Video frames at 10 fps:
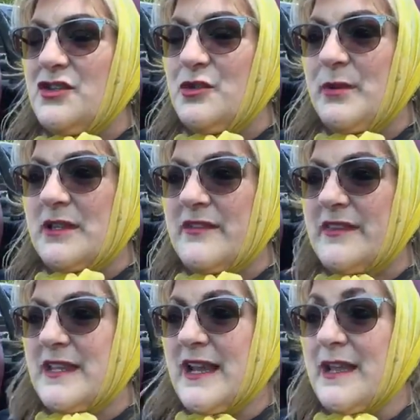you
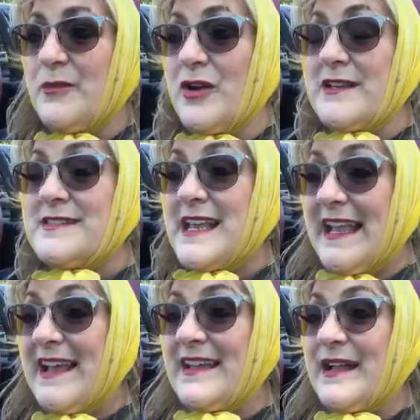believing that I am who I
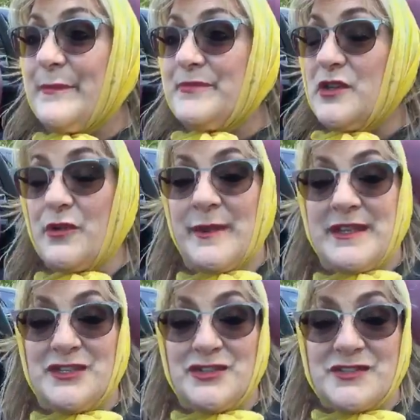say I am, you
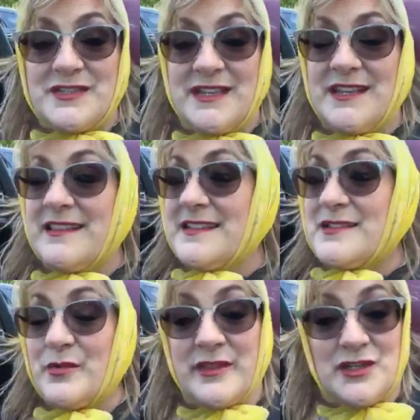remain in your sin. And they
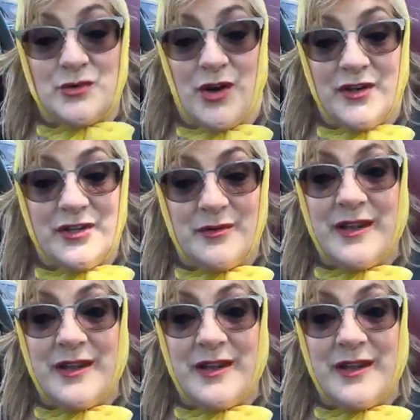said, "Well, then who are you?"